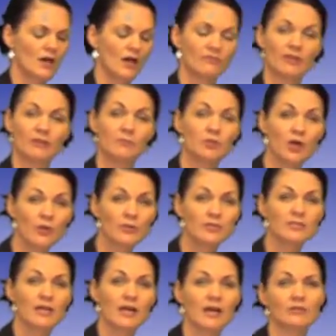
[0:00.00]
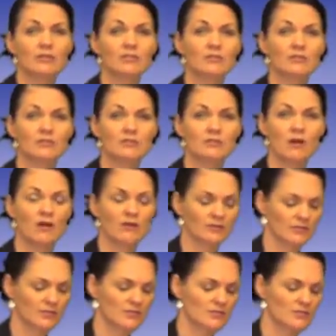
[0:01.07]
of him going down into the
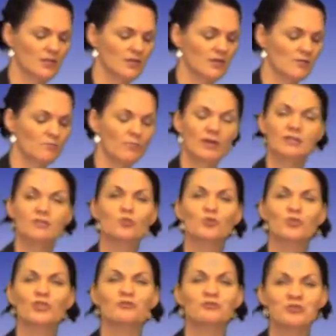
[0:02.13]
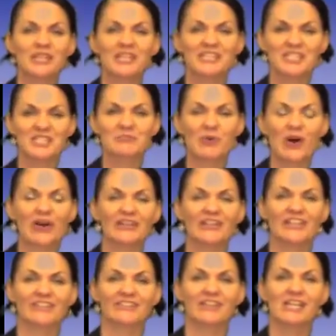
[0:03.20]
darkness, but he's also really
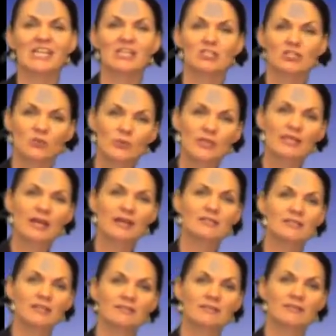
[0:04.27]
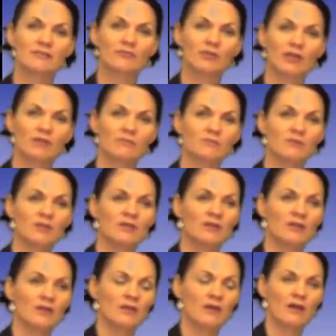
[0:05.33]
smiling. So we get a sense of him
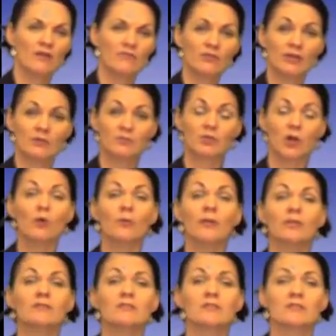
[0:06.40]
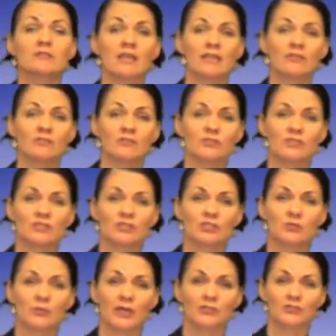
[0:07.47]
going into dangerous
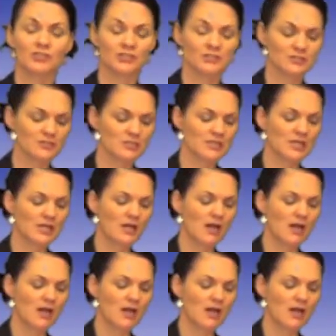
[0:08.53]
situations,